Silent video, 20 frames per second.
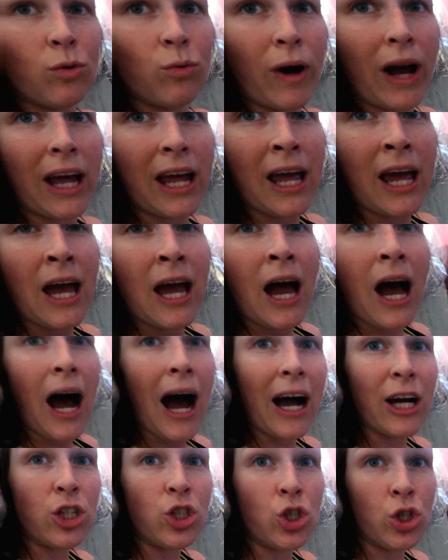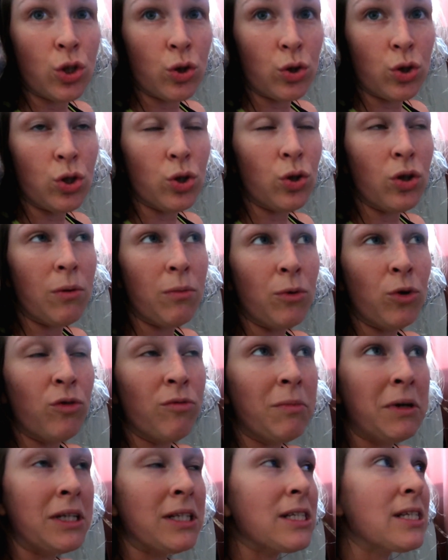the way I should do the
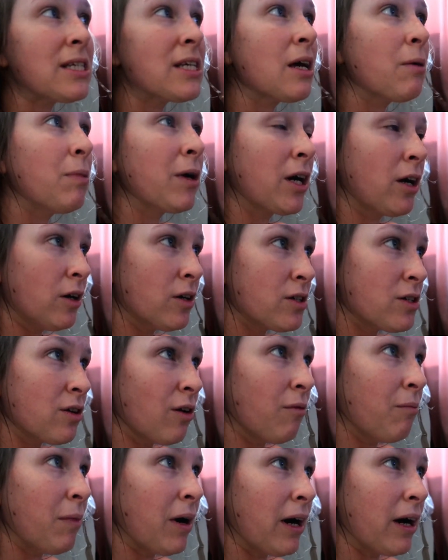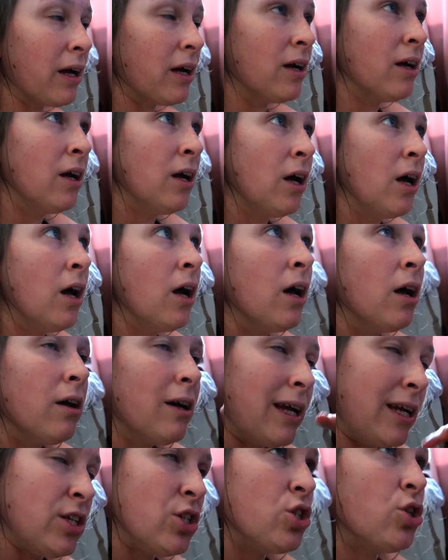movements because of my
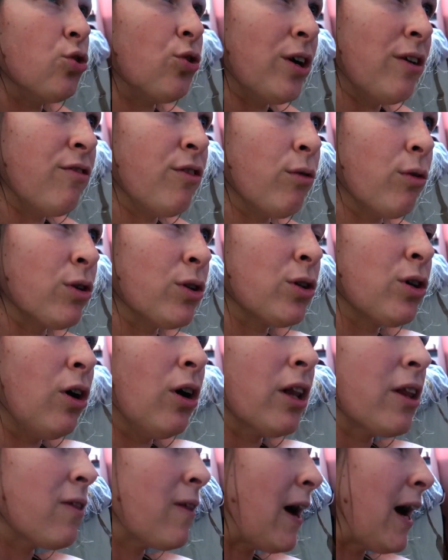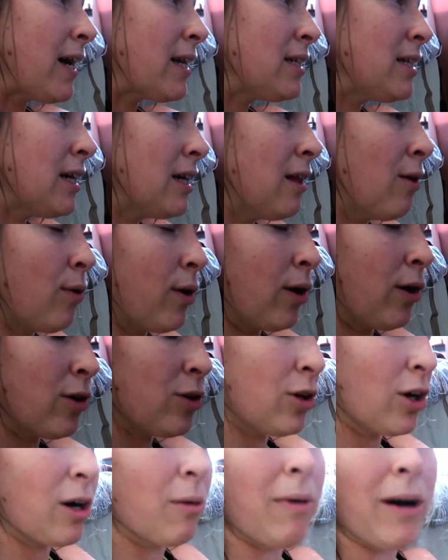injury, if you want to call it that we're going
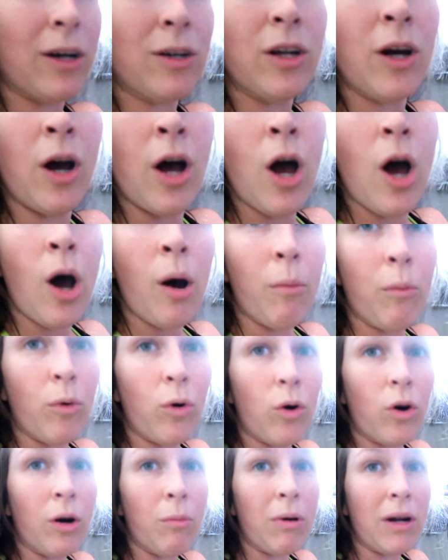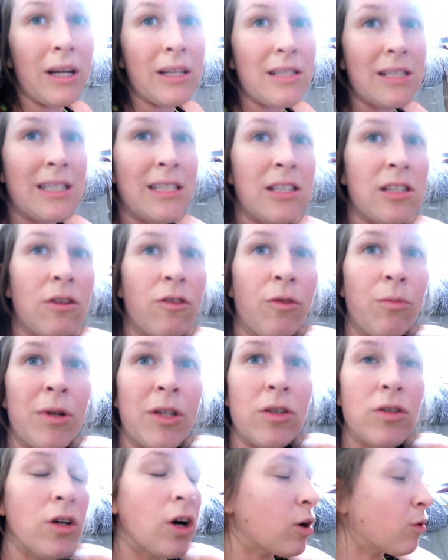to talk about more. But it's easier for me
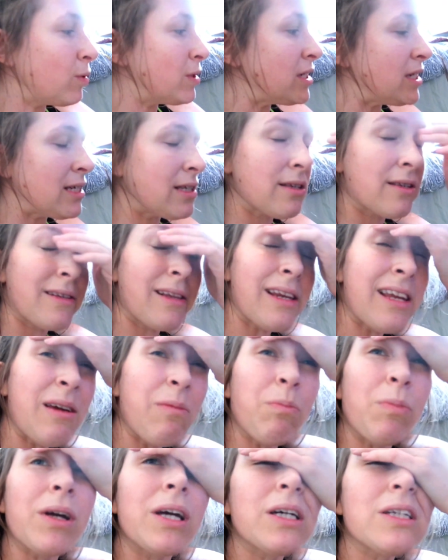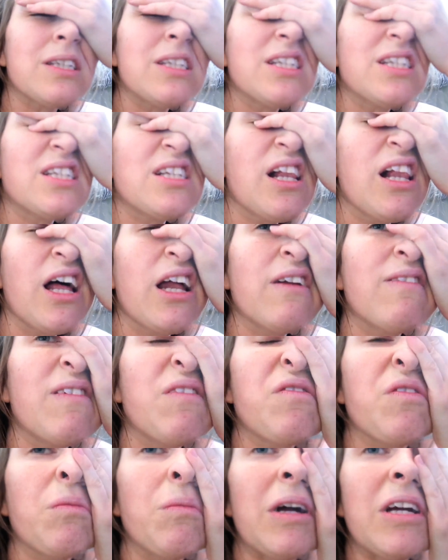to talk when she's asleep because it's a lot of
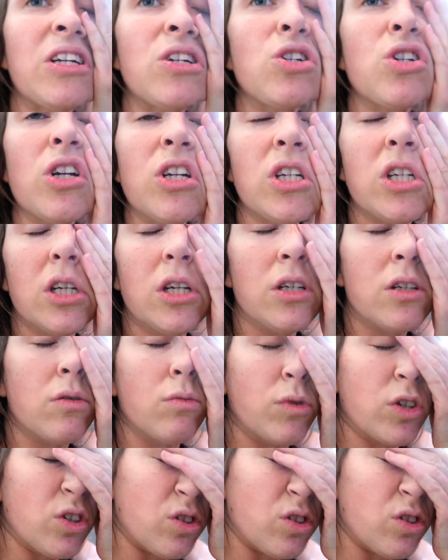information and she doesn't